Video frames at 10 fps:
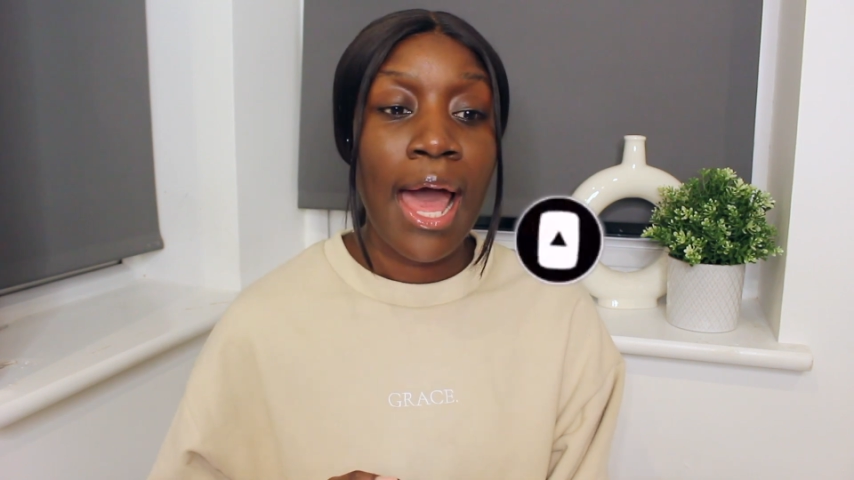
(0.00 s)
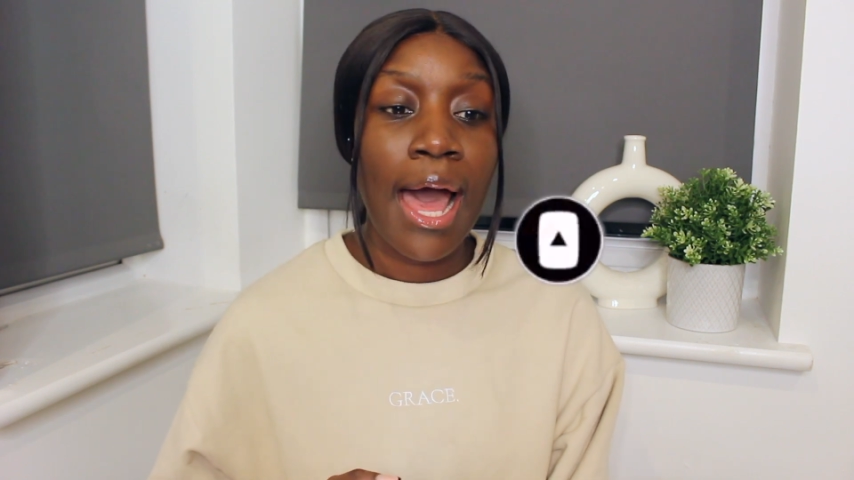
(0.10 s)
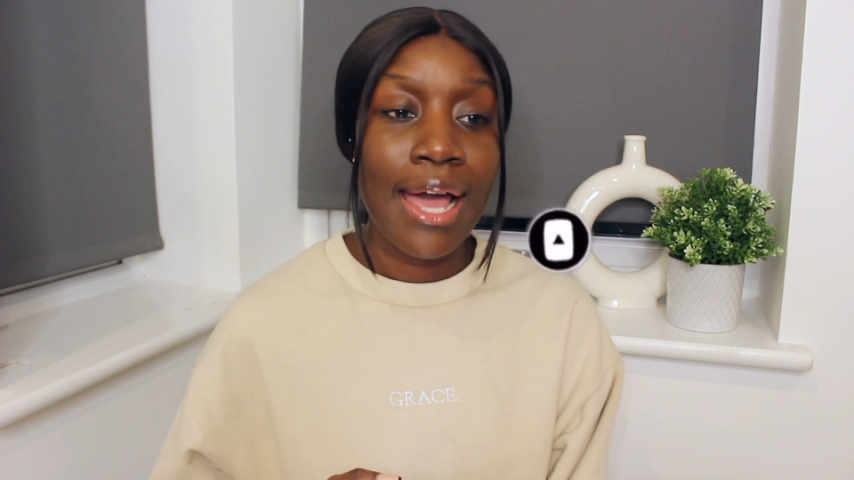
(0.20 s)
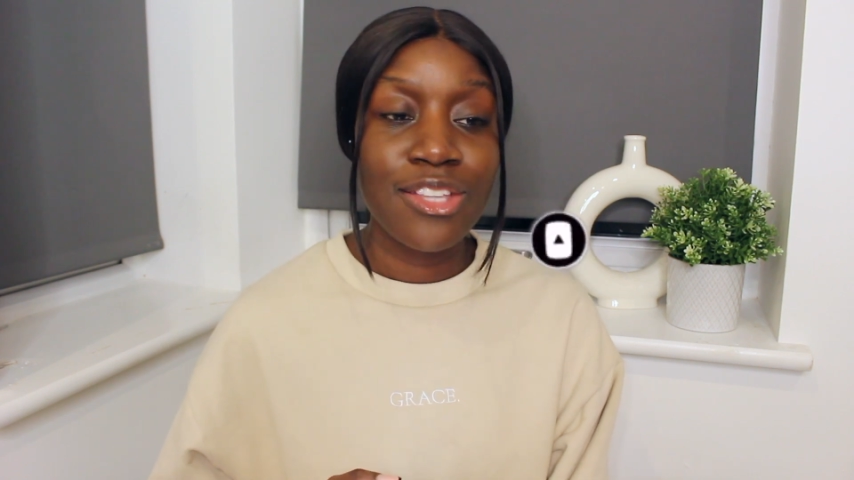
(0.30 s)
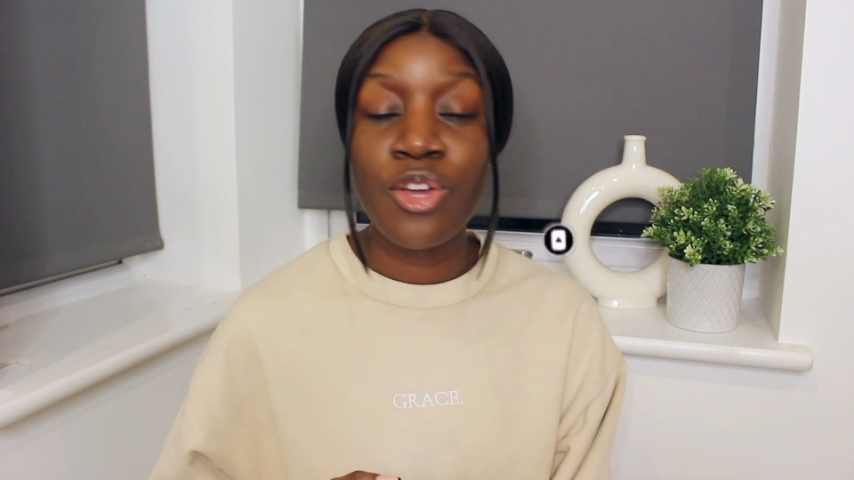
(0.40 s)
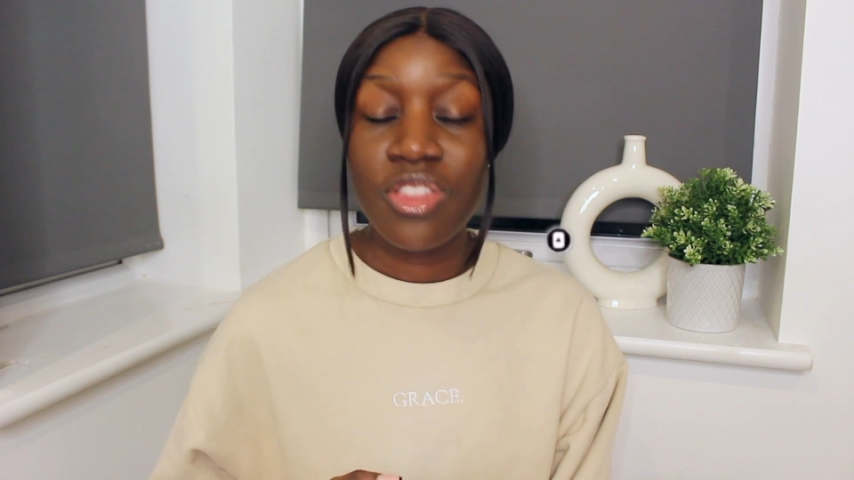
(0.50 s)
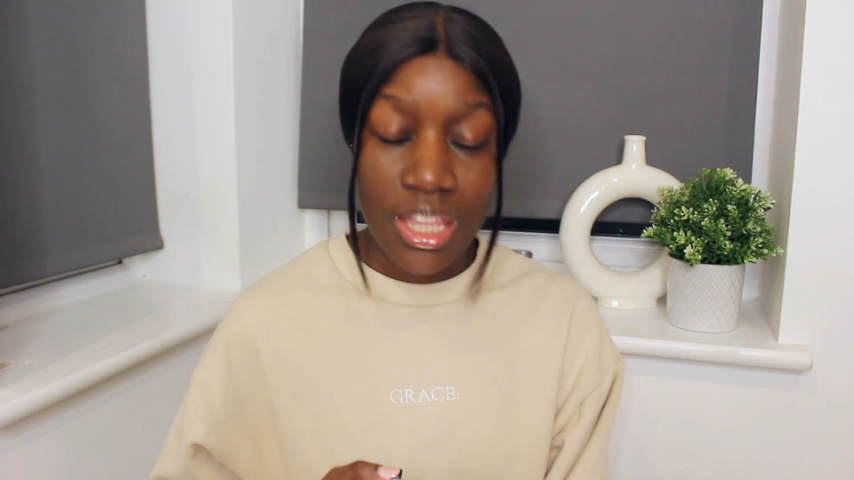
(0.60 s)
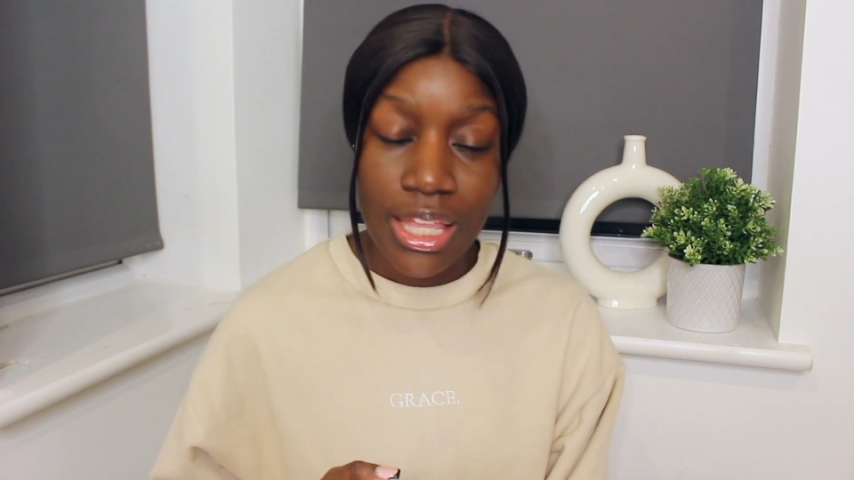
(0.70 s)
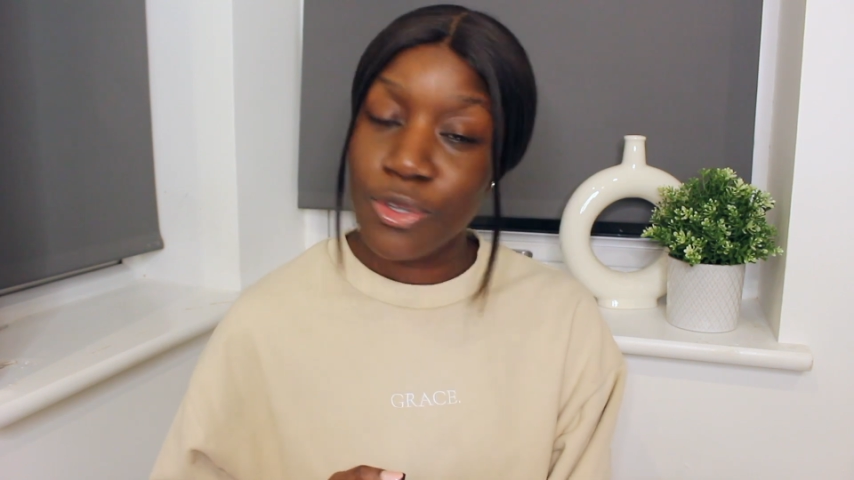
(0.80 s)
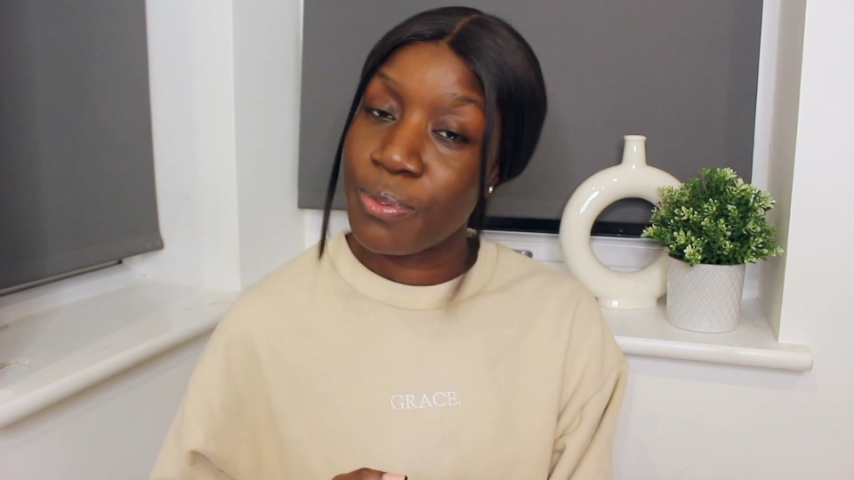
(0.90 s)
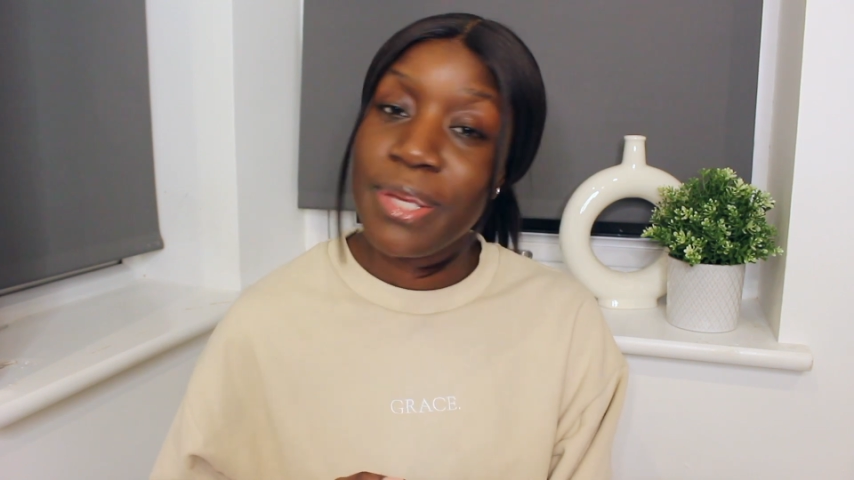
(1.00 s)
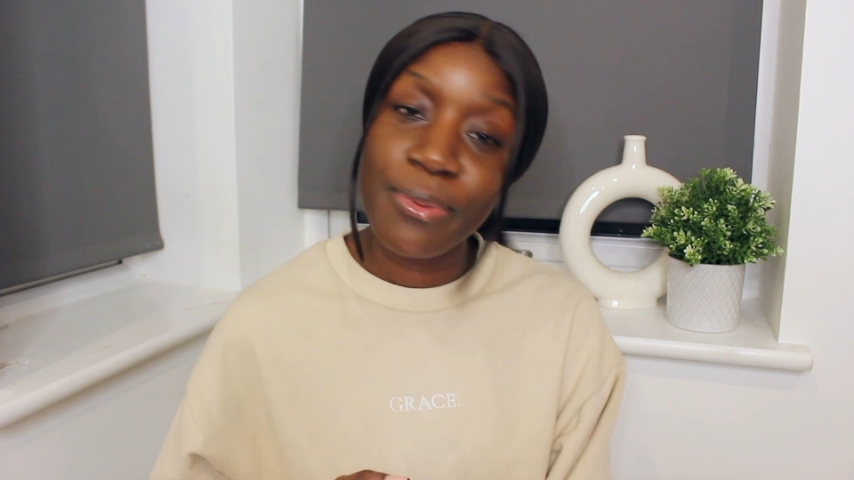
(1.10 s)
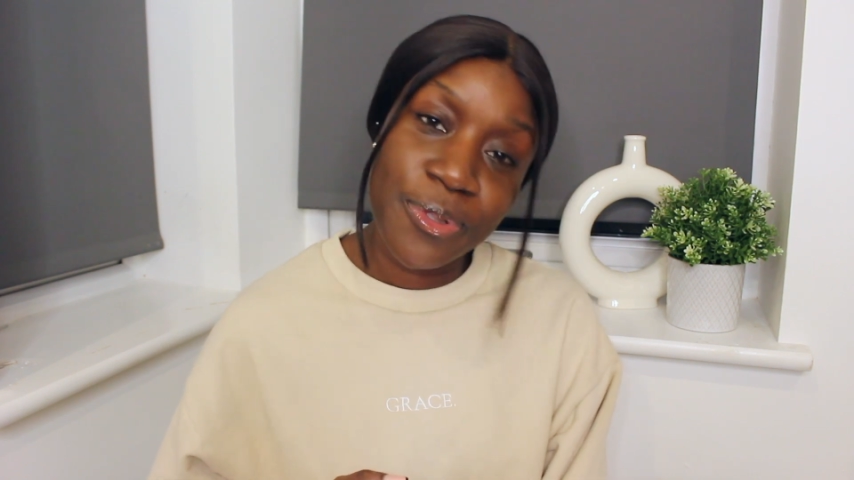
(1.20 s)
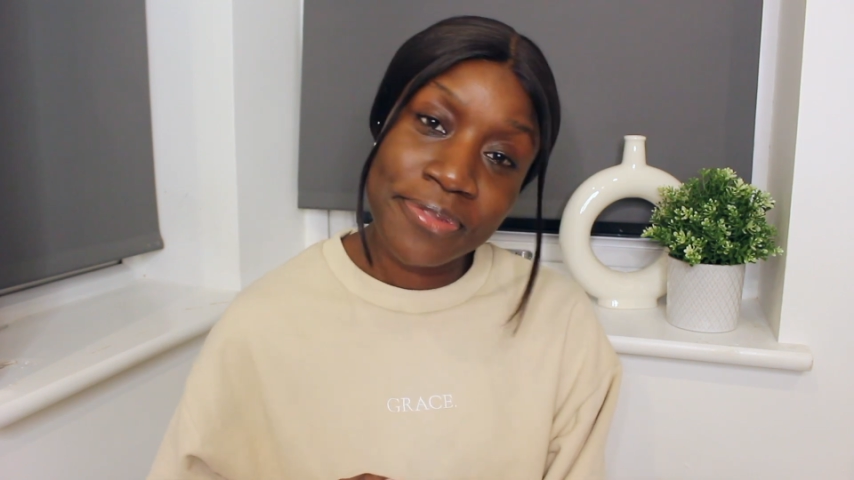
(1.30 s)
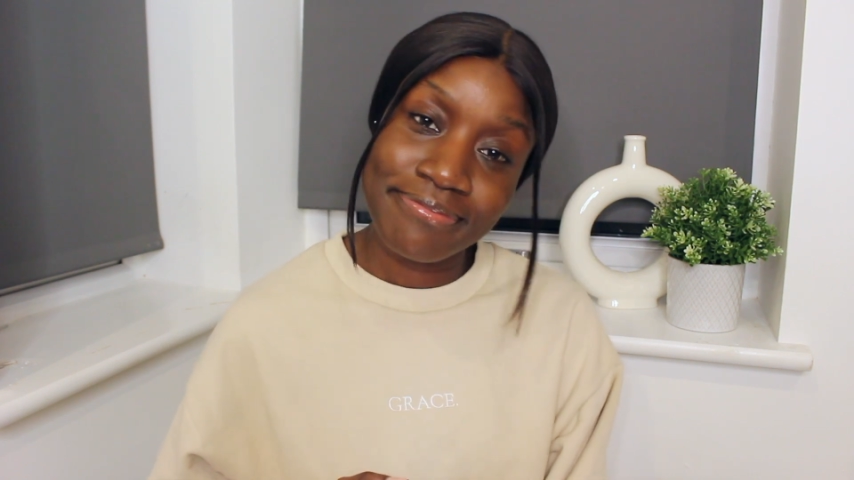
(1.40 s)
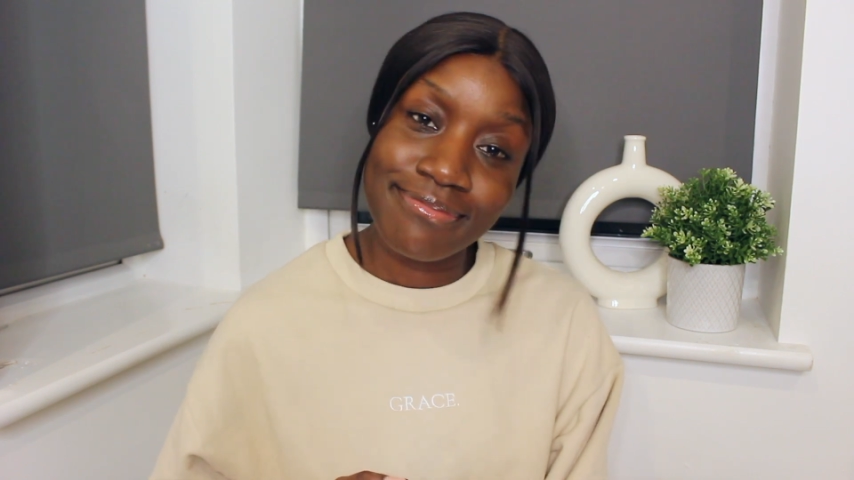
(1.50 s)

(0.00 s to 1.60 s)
I don't think they're good people.